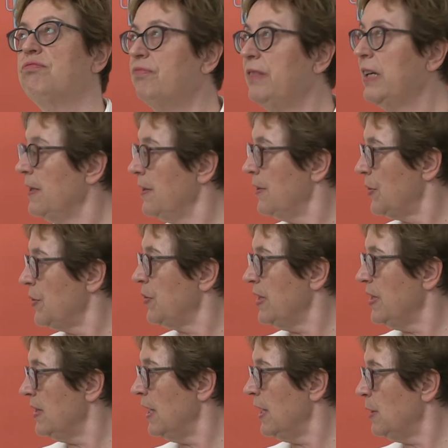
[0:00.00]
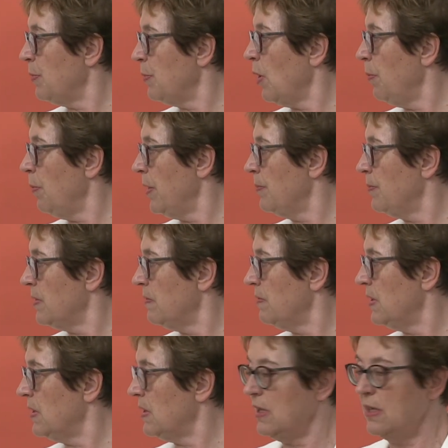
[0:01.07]
industries had problems
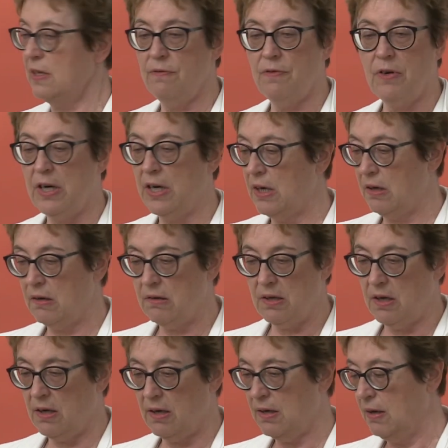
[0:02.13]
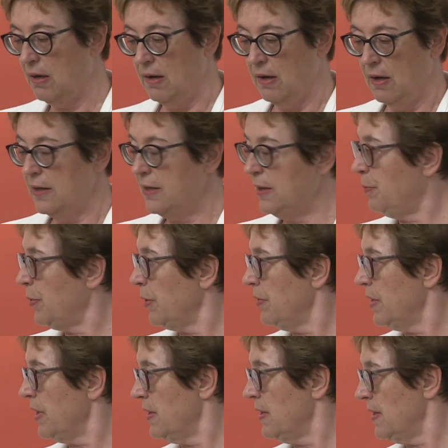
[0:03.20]
with delivering the
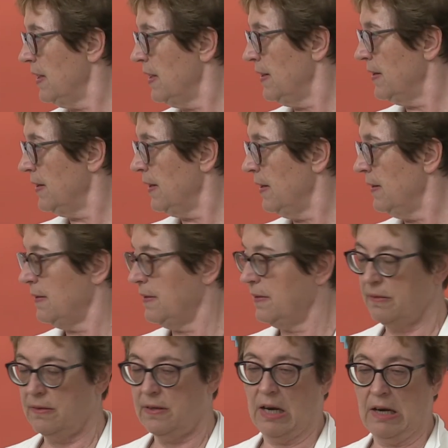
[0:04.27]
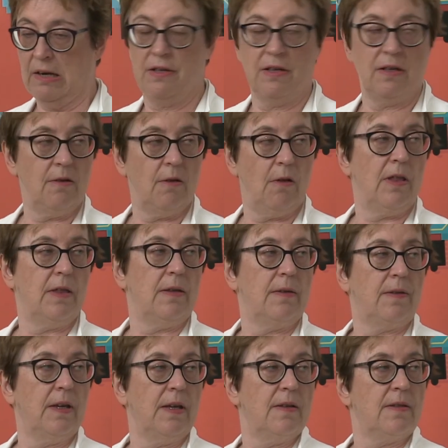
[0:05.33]
products and getting all the
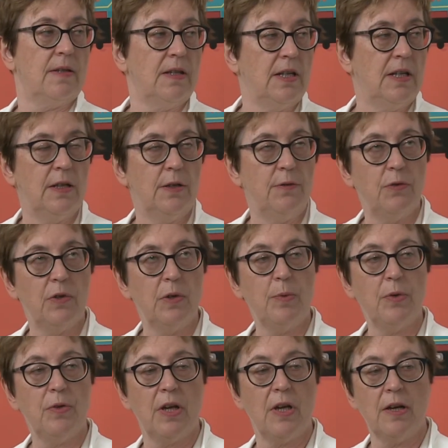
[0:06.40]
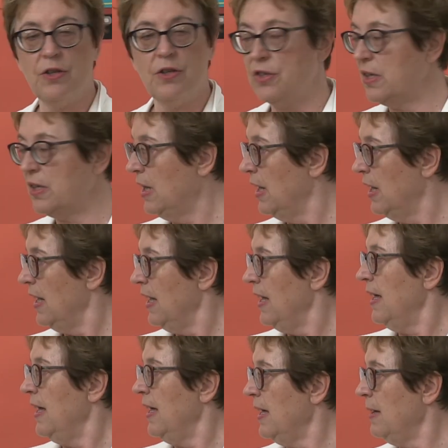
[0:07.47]
things they needed for the production.
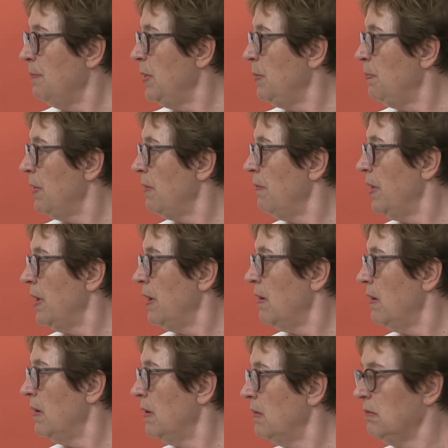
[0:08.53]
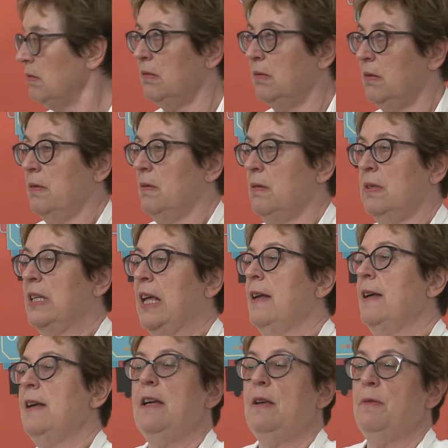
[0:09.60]
People were
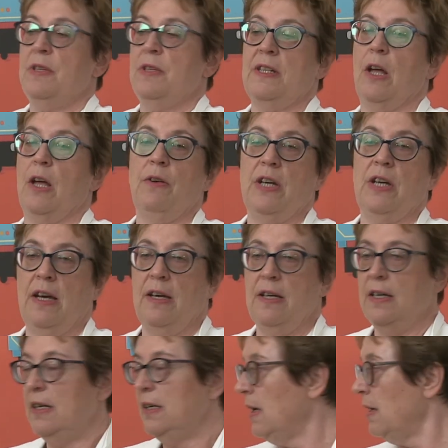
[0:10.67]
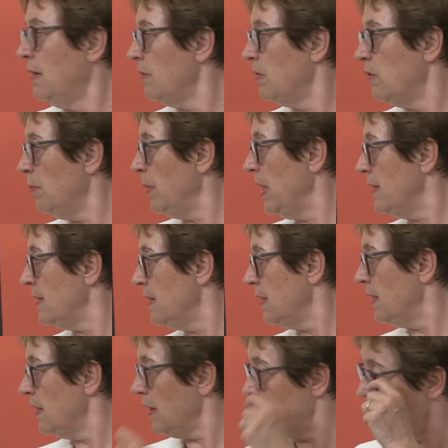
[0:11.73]
suddenly without any, I don't know,
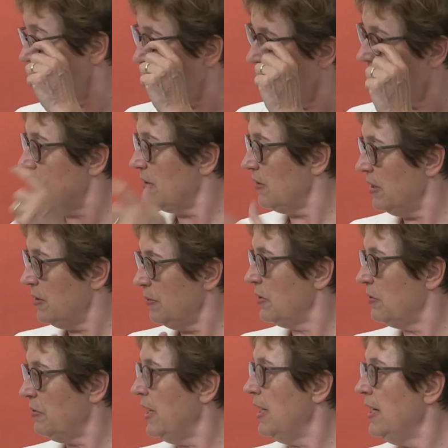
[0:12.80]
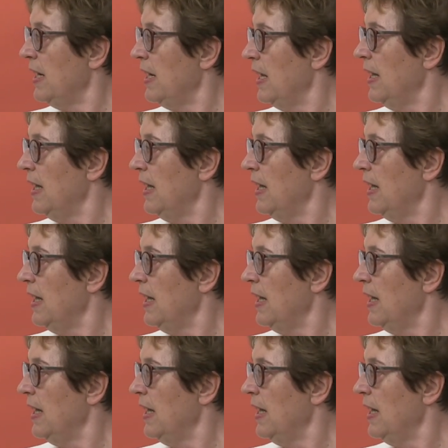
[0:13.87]
medicine and other things. So it was really,